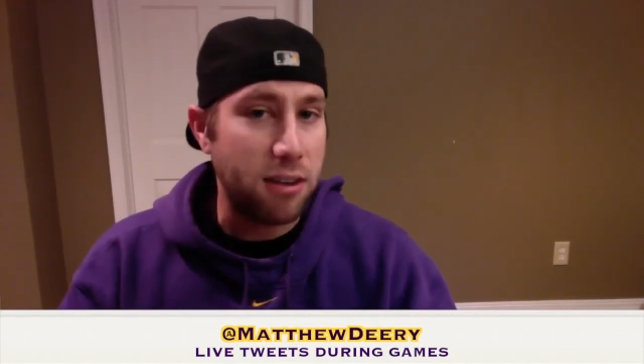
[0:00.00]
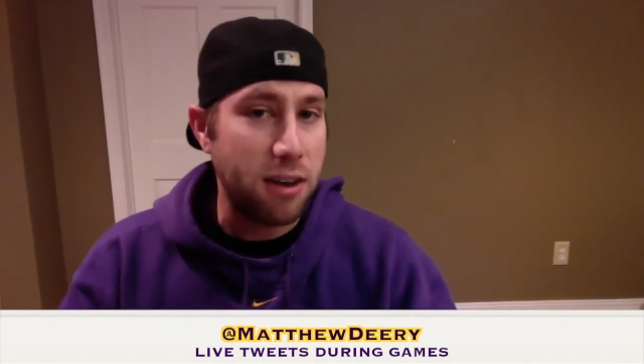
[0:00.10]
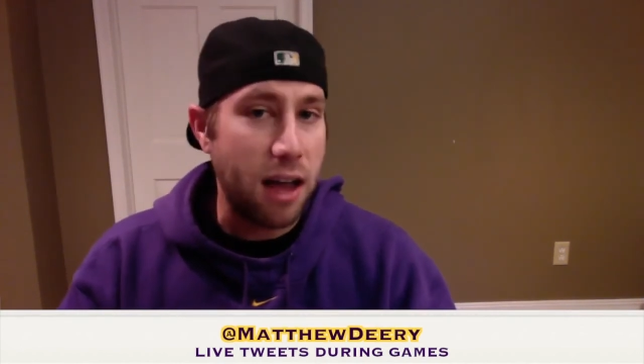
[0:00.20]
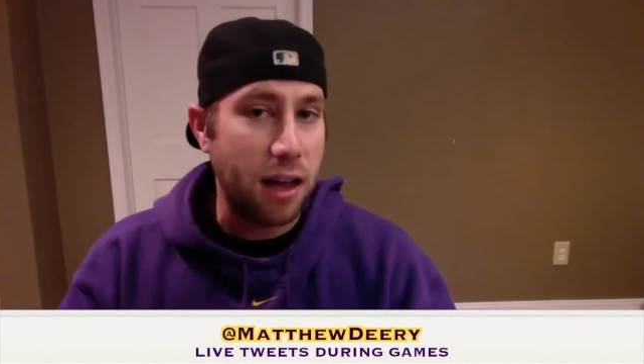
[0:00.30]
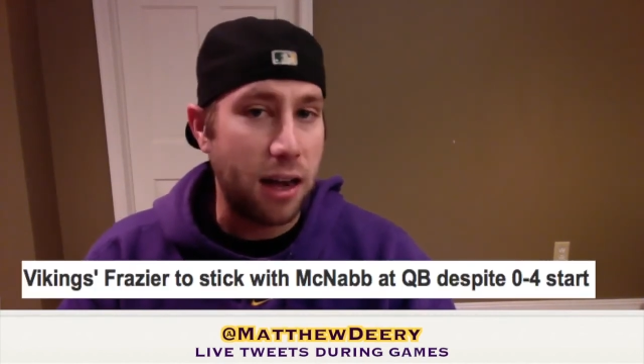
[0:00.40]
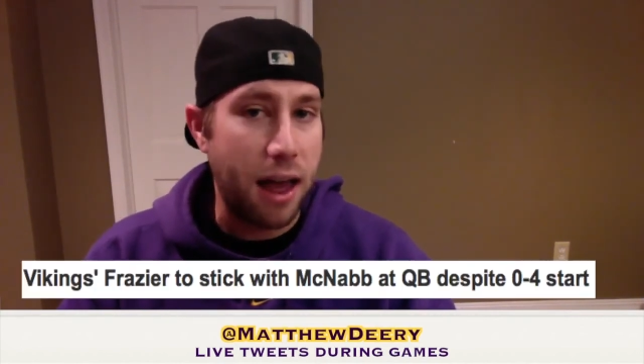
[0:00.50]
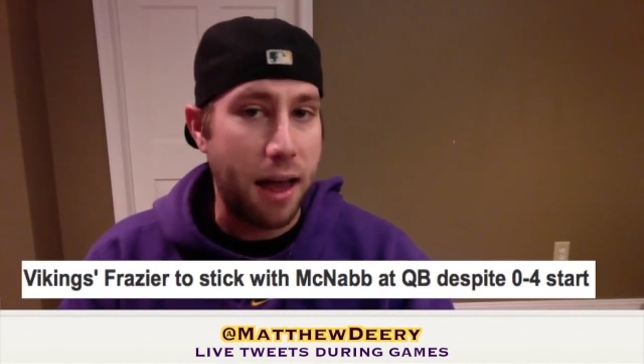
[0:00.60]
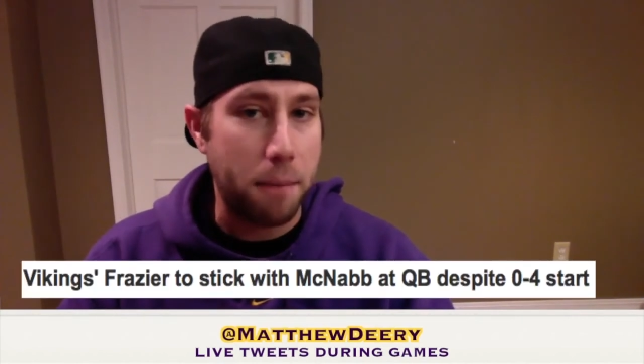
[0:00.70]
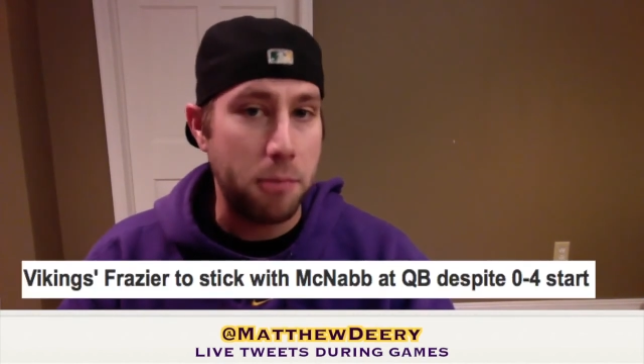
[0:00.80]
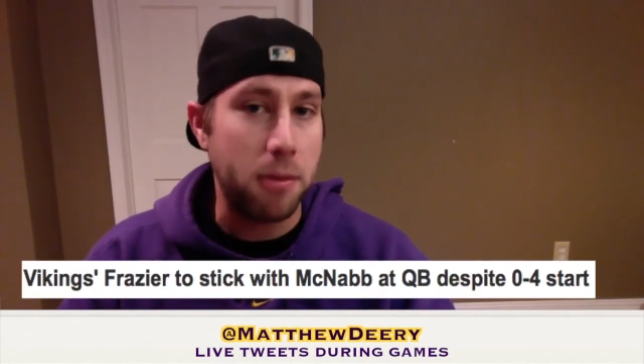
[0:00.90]
It's not going to
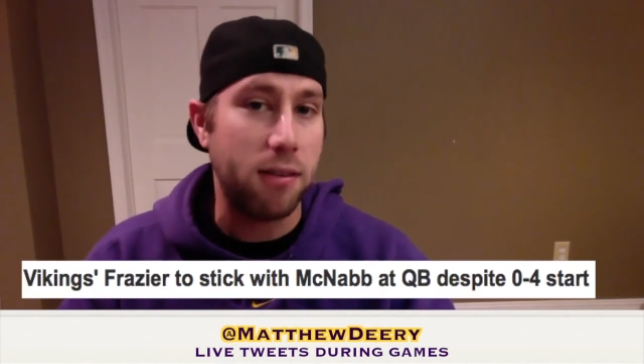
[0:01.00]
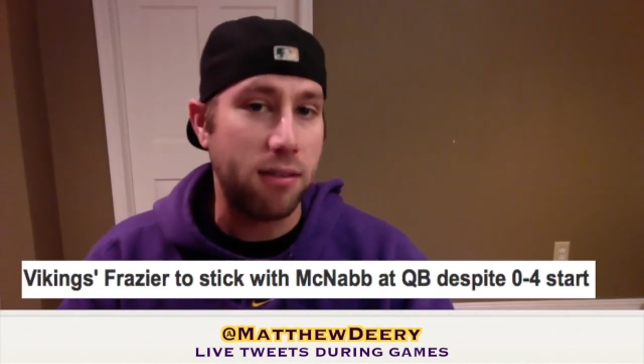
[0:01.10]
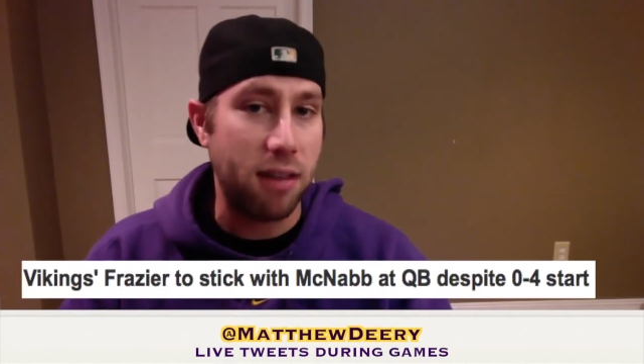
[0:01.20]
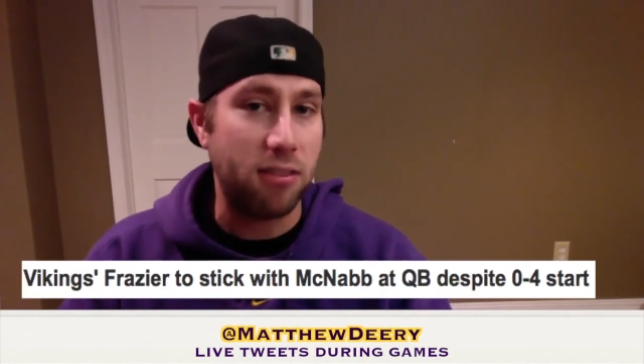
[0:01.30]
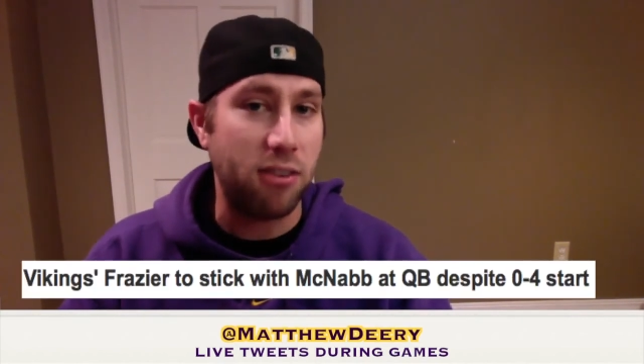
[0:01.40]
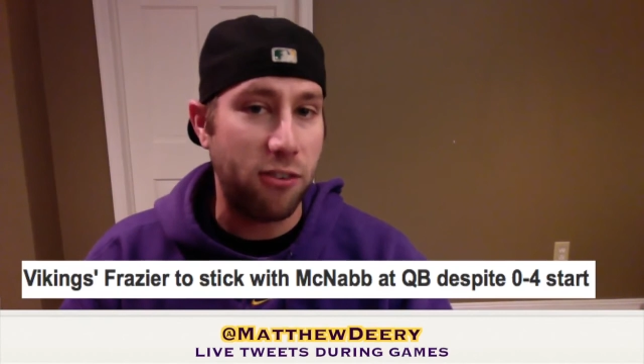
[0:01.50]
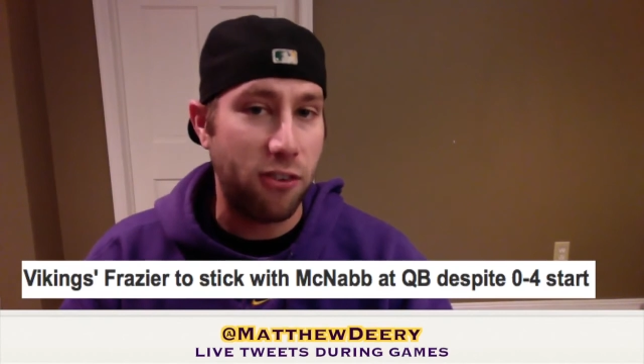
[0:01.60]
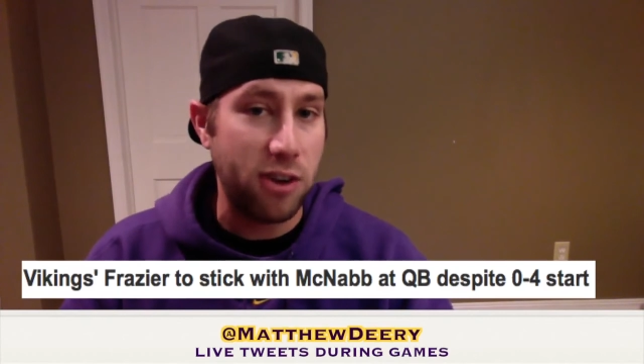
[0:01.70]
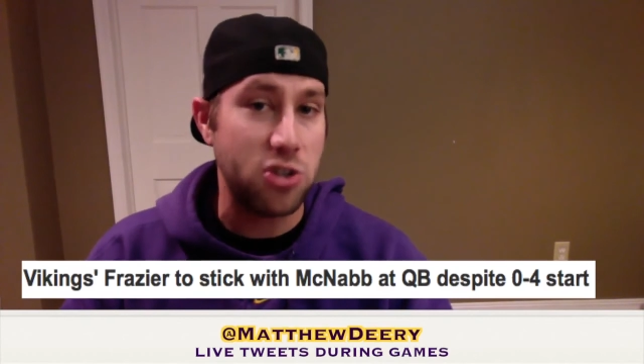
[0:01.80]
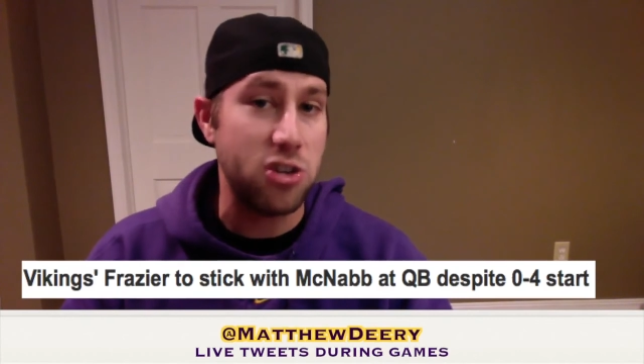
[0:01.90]
happen because Leslie
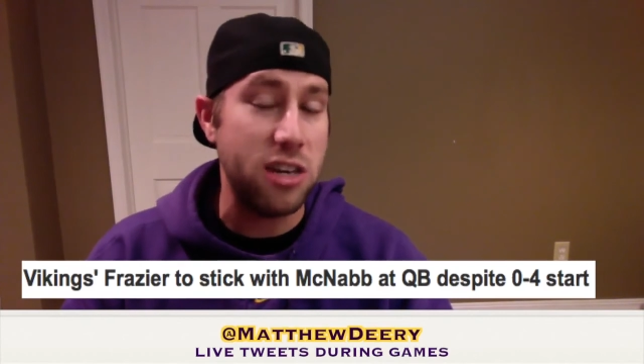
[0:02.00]
Frazier